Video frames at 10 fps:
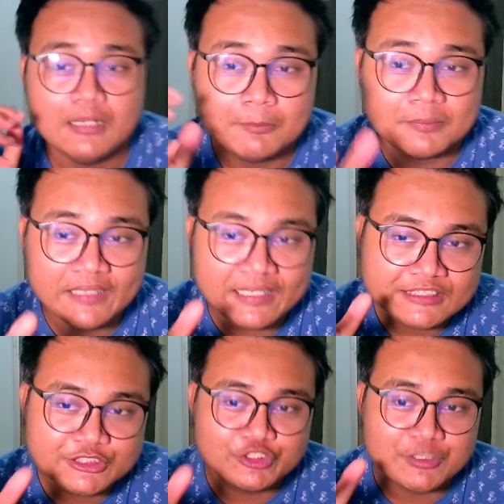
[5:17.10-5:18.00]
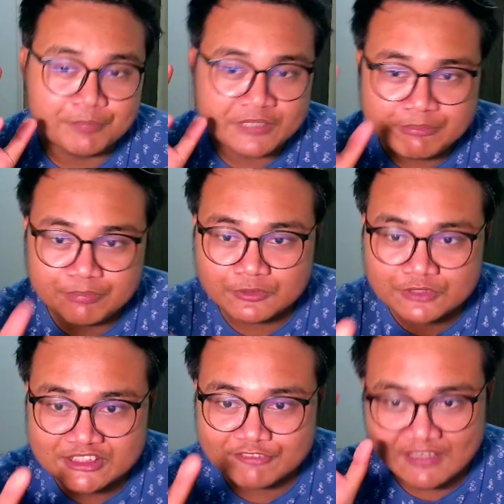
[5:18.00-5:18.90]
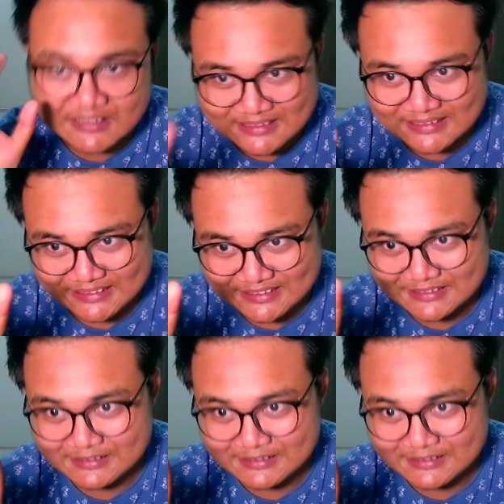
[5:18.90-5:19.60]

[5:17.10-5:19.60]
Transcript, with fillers: Play to the people's fantasies.